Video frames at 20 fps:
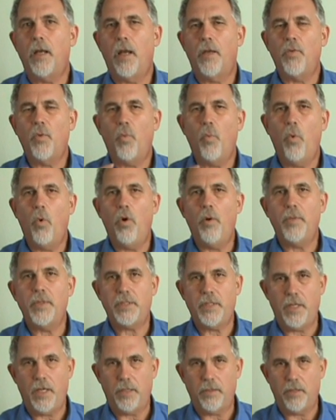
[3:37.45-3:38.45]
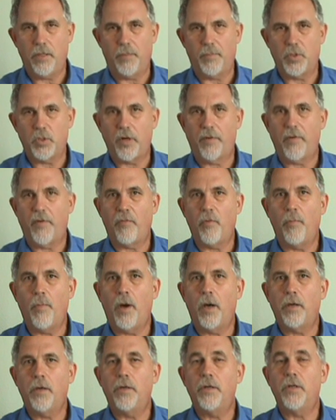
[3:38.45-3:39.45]
and the warmest hand temperature I've ever
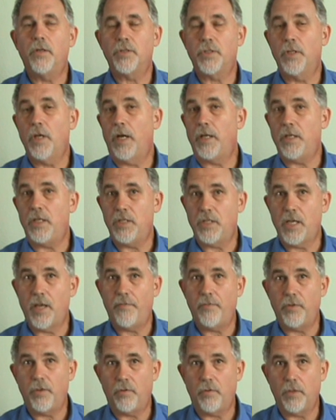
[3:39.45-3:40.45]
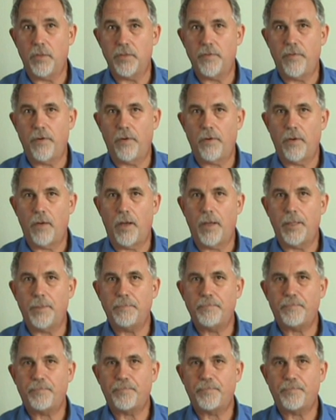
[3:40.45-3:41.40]
monitored is 97 degrees Fahrenheit.